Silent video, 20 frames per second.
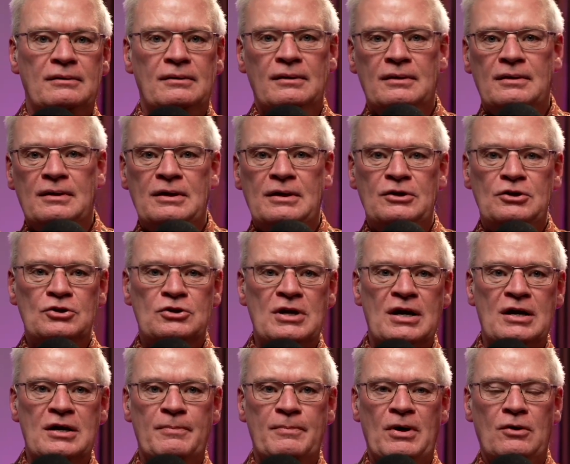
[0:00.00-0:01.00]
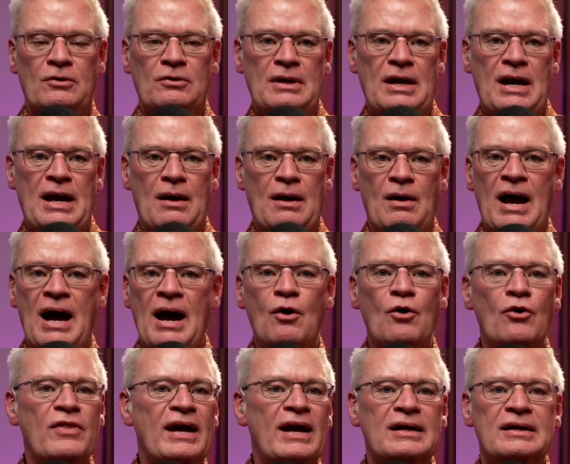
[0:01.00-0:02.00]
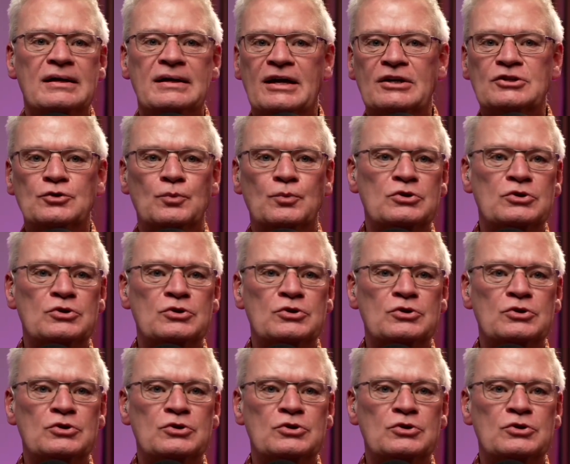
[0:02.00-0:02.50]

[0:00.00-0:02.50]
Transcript: can you talk about how that connection was